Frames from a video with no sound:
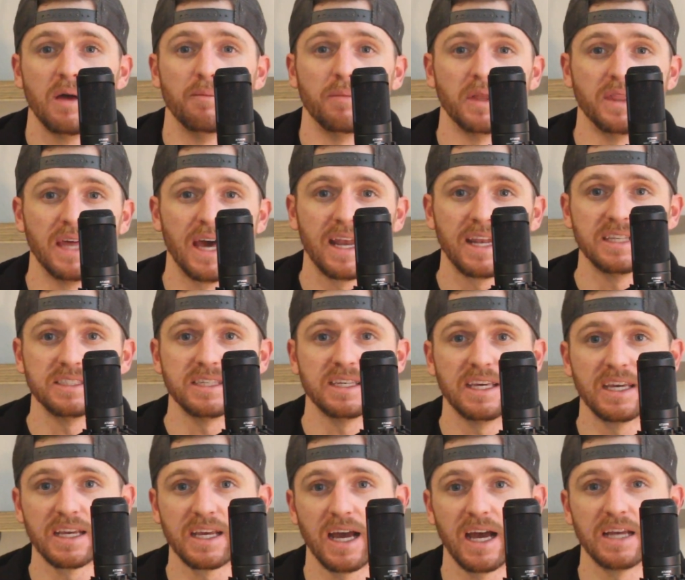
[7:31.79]
But that is
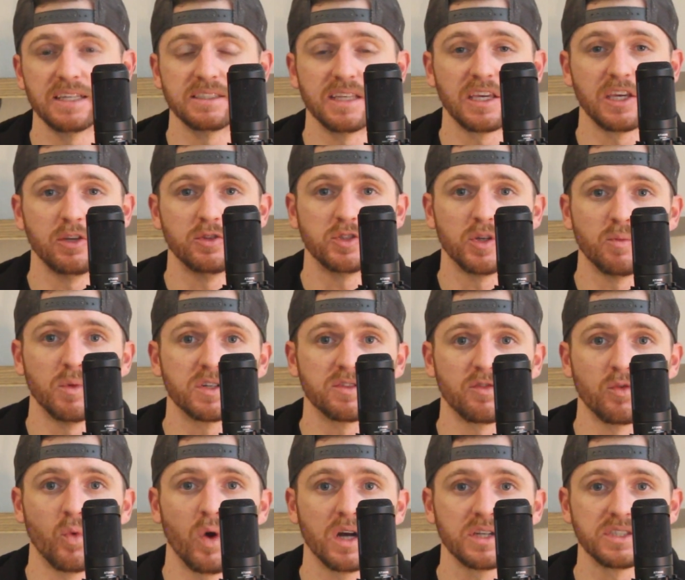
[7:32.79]
it, guys. Thank you so much
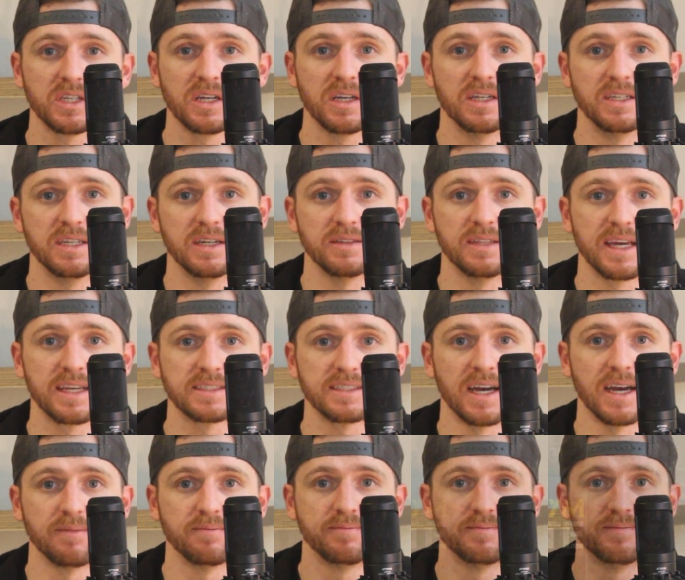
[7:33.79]
for watching. Until next
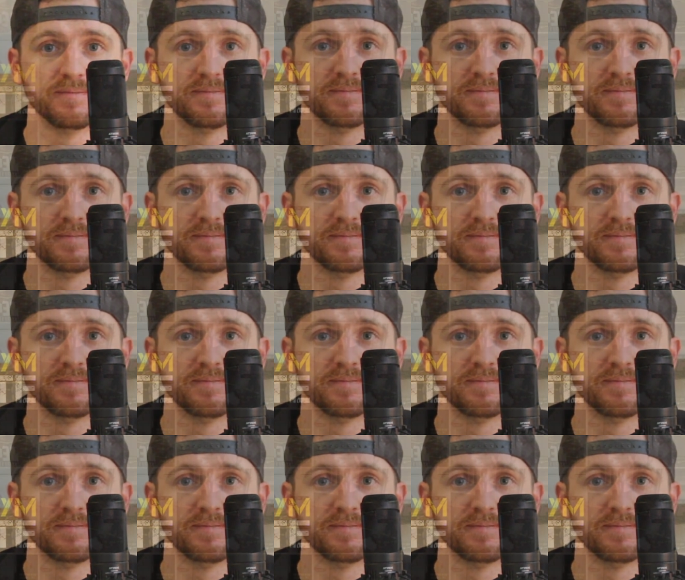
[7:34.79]
time.